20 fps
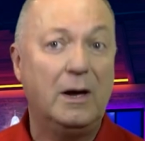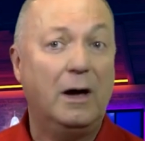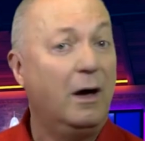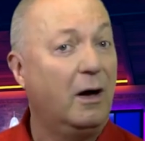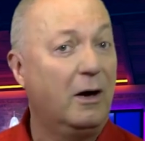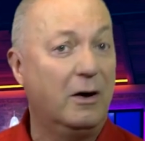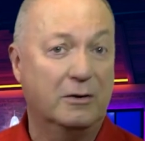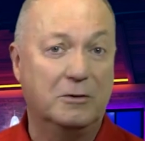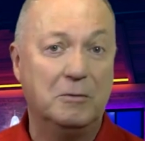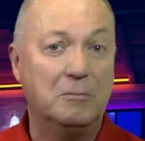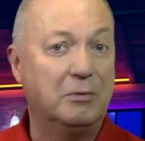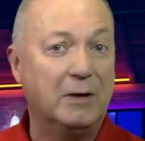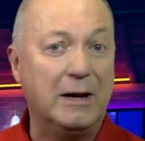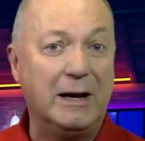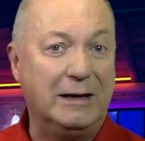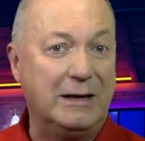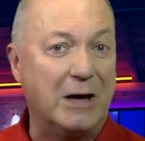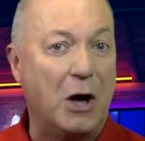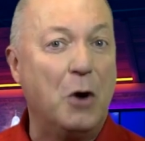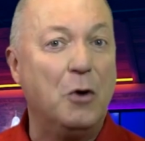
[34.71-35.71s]
are
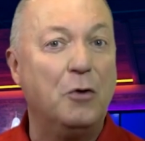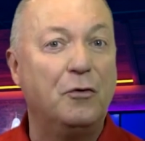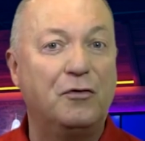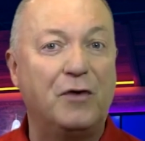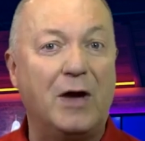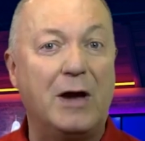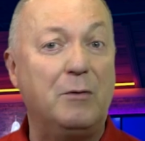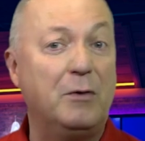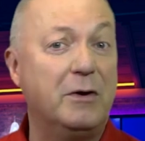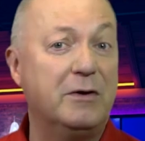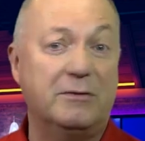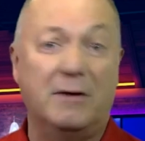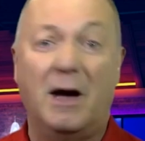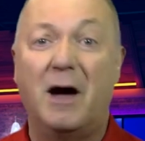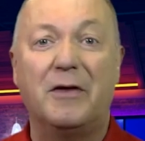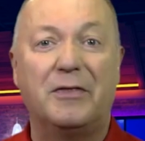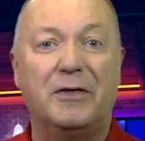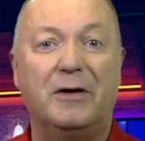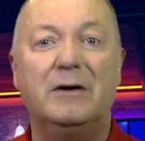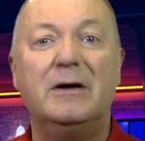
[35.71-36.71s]
completely au fait with
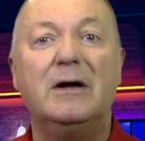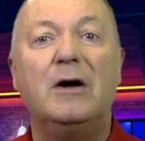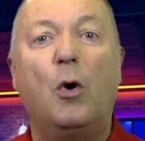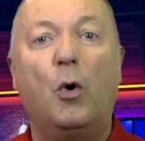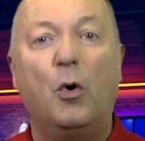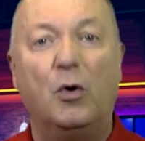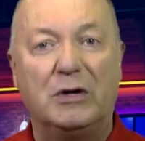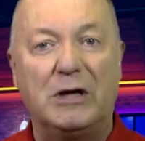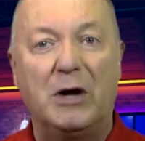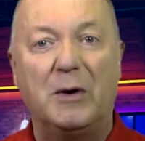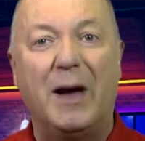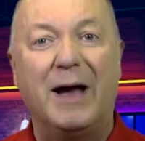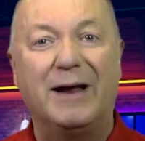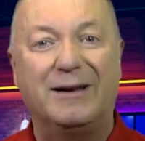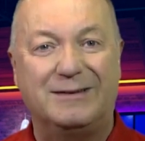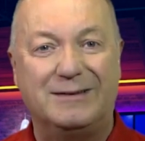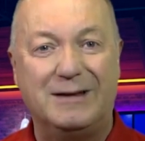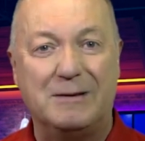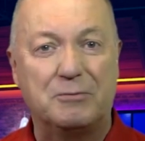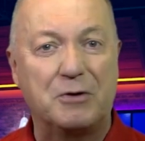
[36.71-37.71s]
other audio
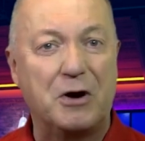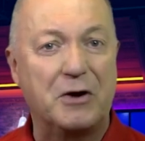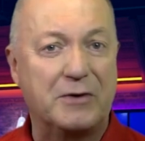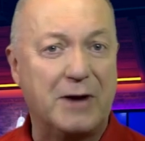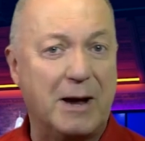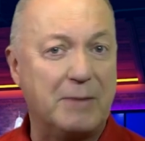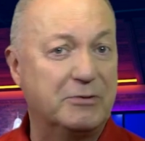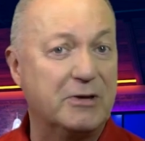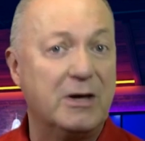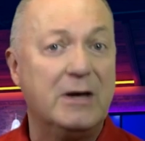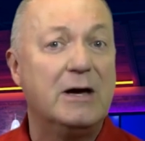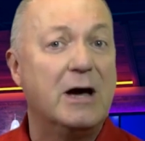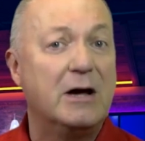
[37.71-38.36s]
editing programs